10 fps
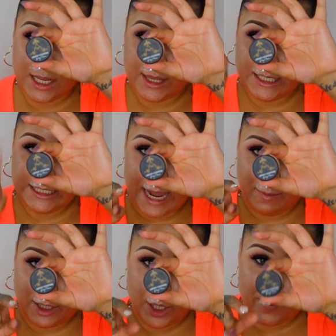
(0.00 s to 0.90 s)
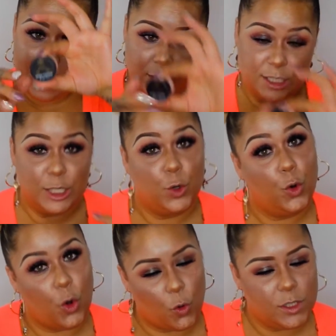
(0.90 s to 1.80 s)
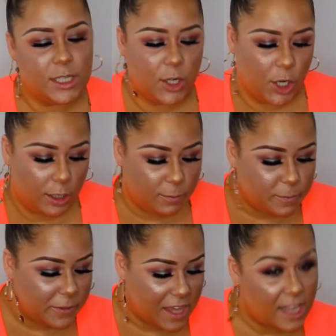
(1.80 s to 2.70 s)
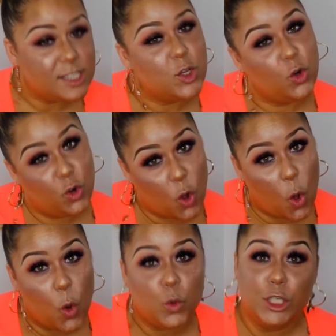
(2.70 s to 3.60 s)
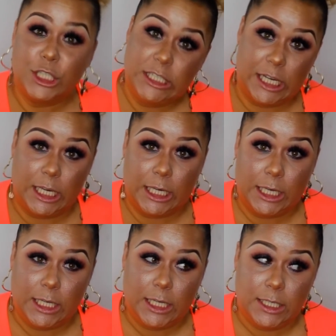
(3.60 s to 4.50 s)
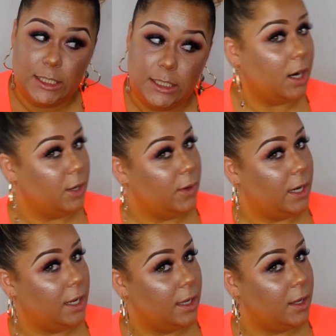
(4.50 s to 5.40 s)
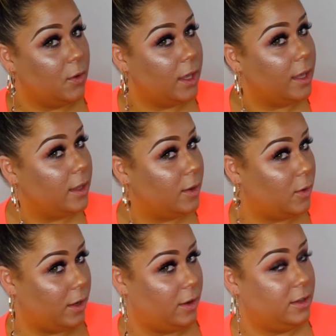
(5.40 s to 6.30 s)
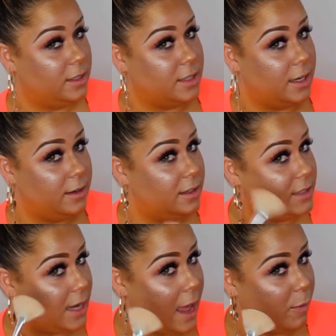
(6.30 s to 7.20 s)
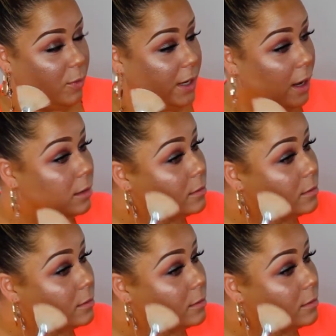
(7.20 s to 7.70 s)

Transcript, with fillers: in the Diamond Glow Powders and Gold Digger. Yes, Gold Digger. Are you ready? Okay. It's going to it's gonna happen right now.